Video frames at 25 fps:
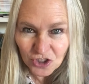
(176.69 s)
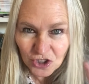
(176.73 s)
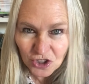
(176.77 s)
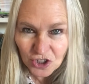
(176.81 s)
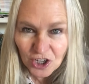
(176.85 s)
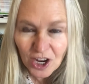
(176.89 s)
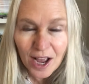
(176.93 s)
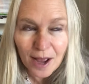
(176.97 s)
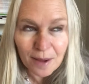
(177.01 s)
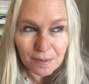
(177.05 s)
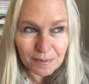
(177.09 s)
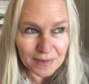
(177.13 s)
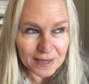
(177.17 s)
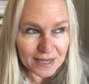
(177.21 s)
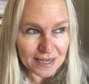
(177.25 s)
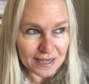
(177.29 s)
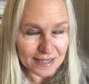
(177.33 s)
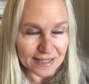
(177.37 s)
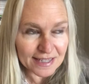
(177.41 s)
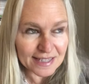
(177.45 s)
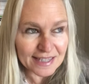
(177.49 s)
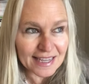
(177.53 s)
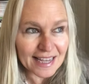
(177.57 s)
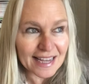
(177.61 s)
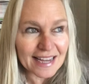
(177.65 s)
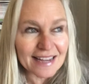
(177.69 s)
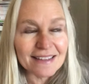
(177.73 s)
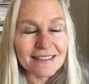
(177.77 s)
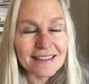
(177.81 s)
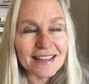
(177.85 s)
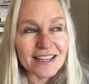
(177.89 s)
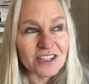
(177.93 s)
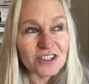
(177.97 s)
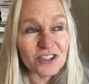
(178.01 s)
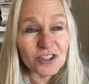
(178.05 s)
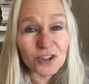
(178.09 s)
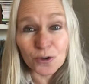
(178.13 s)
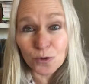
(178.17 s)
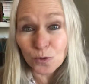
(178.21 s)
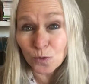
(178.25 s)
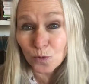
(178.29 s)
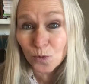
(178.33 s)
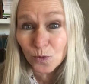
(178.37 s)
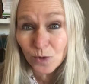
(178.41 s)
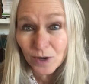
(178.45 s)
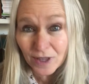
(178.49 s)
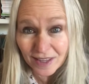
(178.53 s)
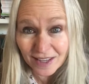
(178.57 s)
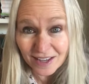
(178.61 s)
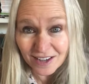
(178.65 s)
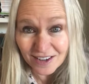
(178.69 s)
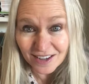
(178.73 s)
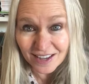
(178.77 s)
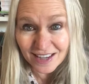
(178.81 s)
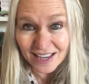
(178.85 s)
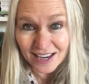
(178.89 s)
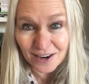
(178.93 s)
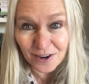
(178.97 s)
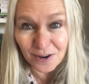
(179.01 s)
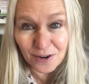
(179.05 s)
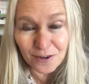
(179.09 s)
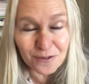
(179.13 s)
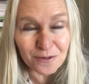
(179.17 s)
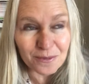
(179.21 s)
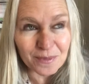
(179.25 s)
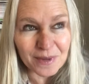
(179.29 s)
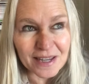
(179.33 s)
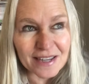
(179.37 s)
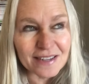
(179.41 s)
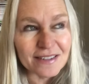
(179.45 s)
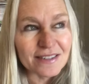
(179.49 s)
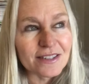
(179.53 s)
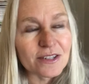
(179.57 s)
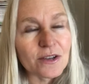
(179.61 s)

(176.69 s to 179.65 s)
shop because they like took really good care of me.